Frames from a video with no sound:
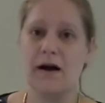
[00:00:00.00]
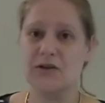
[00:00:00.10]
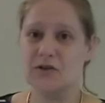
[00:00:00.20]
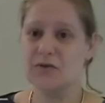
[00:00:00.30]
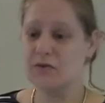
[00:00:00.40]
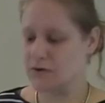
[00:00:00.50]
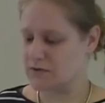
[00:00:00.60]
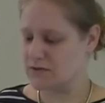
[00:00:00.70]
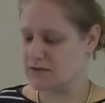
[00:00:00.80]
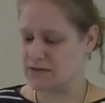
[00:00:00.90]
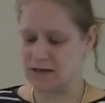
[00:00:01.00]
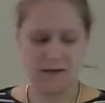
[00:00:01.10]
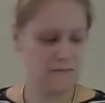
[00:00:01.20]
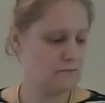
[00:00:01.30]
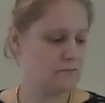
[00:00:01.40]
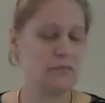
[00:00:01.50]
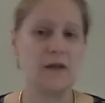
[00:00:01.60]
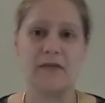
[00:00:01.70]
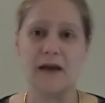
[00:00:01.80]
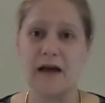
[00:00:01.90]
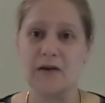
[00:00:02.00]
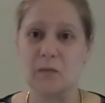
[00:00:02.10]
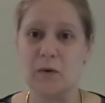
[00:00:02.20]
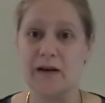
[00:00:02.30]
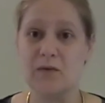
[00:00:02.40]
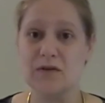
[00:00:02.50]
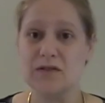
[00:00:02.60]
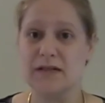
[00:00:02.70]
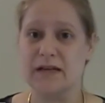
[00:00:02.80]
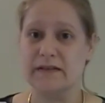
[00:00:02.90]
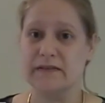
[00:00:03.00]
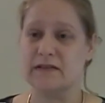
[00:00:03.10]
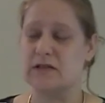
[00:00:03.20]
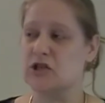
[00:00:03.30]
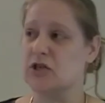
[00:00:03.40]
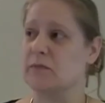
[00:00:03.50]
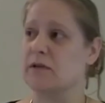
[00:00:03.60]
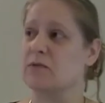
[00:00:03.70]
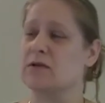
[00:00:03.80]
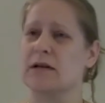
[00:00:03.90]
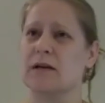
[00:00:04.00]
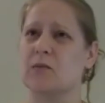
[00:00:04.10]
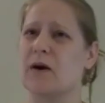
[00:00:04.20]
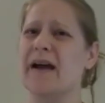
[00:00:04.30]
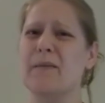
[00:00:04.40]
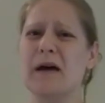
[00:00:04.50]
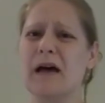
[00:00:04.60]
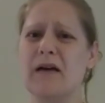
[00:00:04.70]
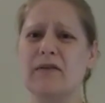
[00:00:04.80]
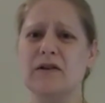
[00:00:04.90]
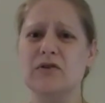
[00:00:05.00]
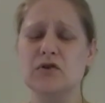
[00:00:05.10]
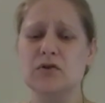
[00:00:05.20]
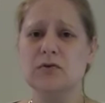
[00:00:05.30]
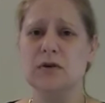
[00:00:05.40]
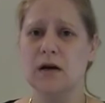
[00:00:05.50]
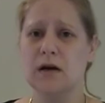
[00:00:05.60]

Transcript: do though say that when I was getting this shipped, I was like, why am I having two